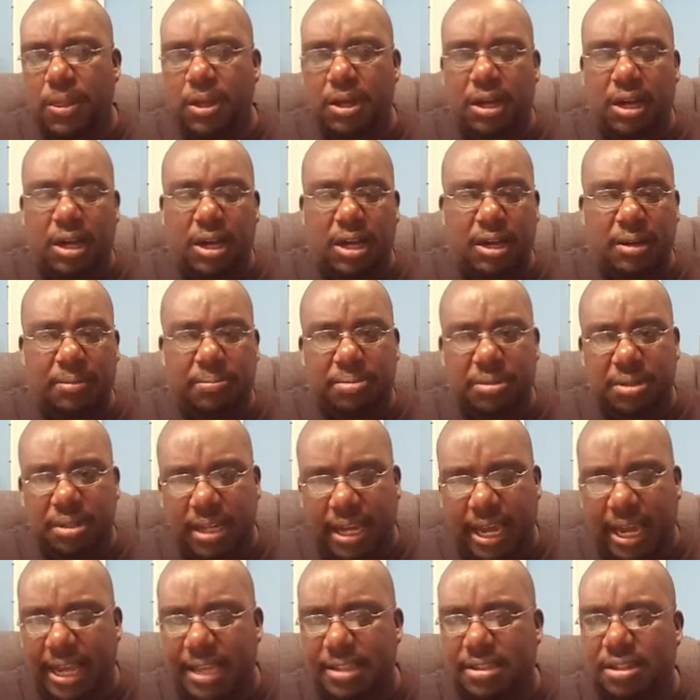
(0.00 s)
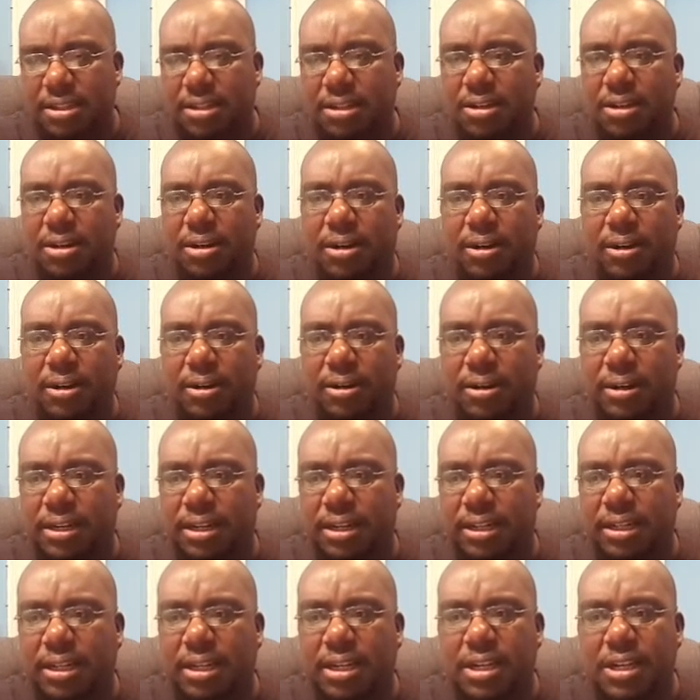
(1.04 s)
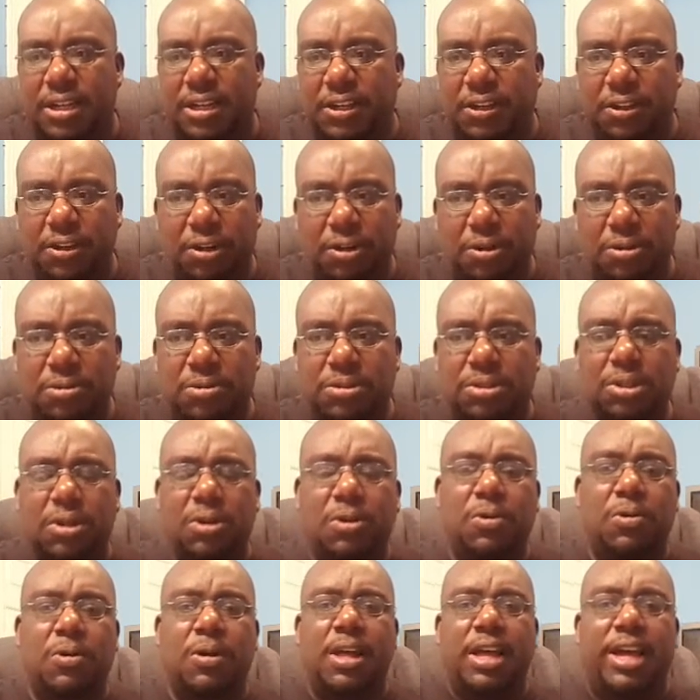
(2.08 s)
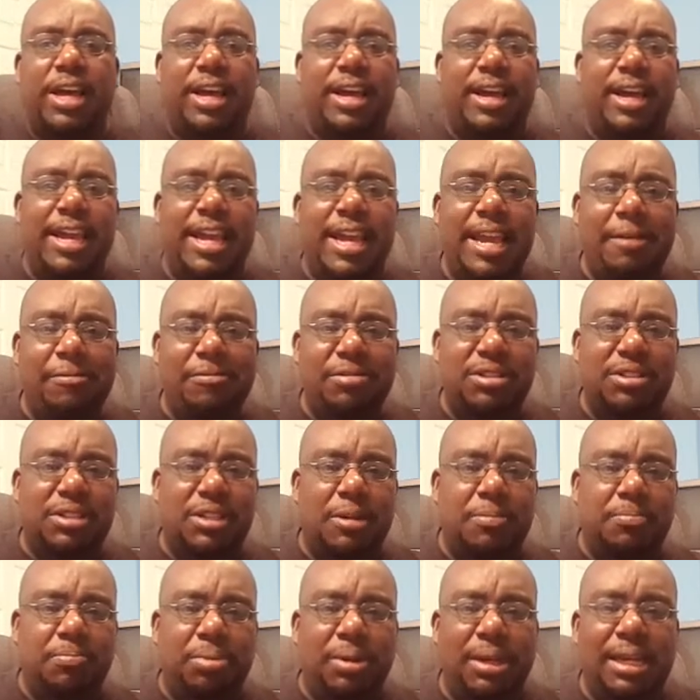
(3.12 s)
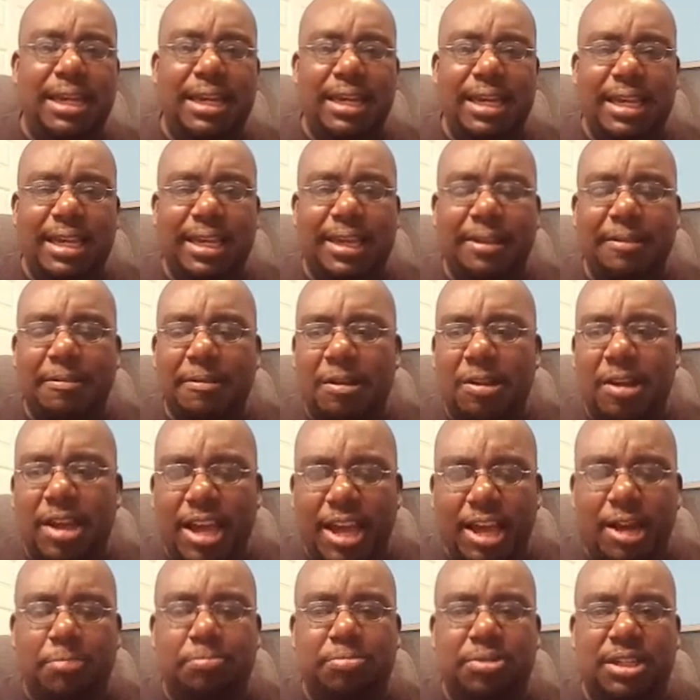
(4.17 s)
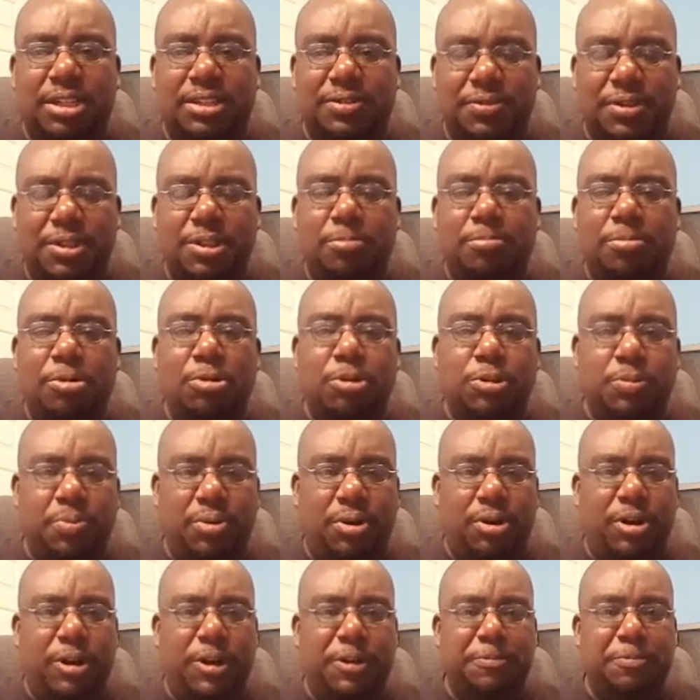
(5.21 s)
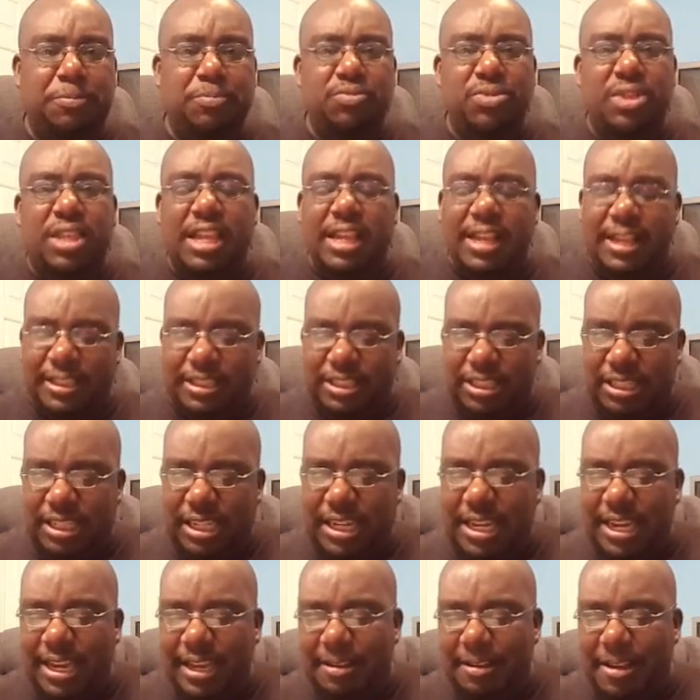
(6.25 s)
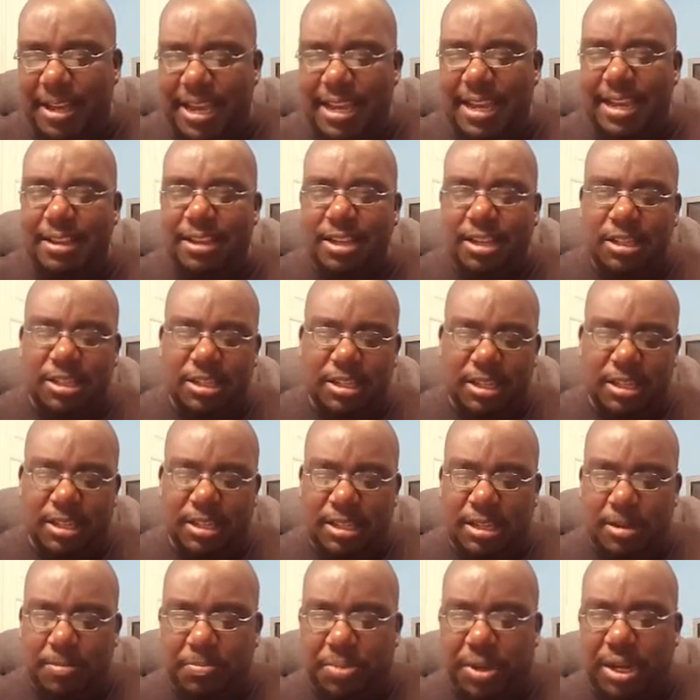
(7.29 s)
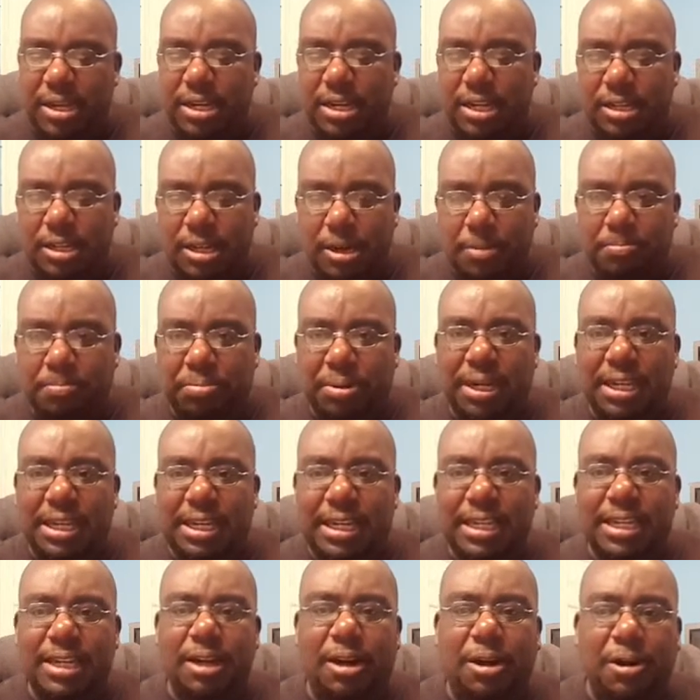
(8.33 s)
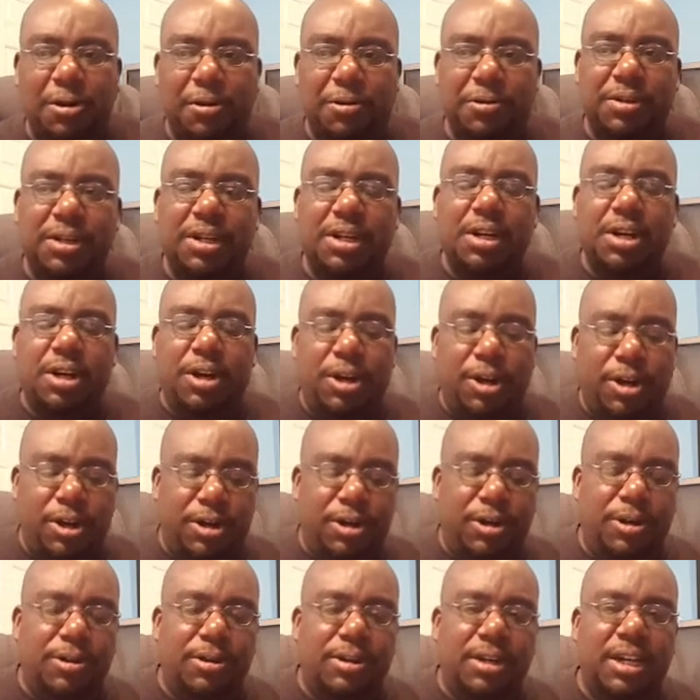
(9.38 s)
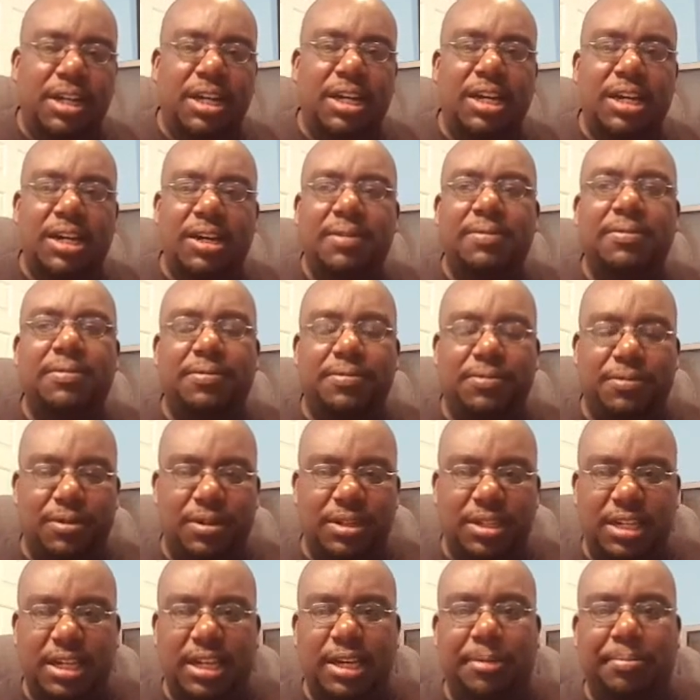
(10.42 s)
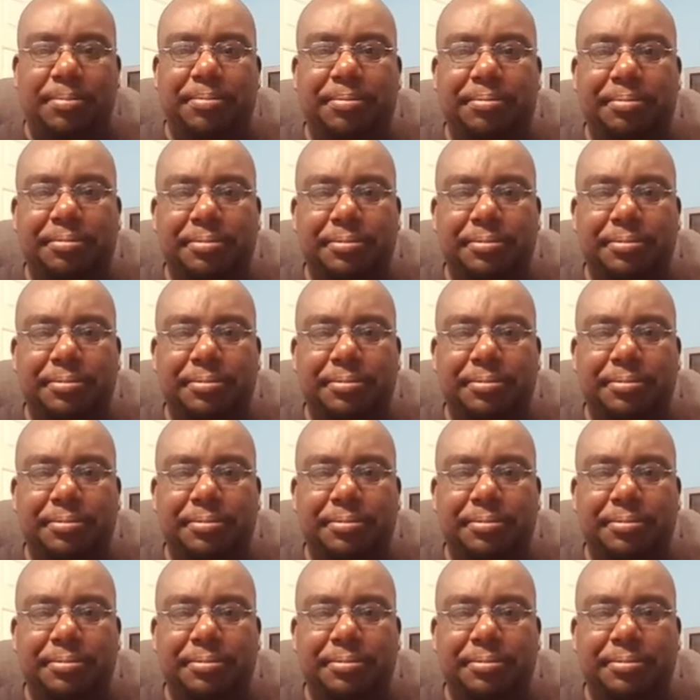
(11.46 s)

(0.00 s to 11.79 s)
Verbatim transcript: uh, put gas in the car, and you know, so he was completely helpless for the most part. She he depended completely on her love for him.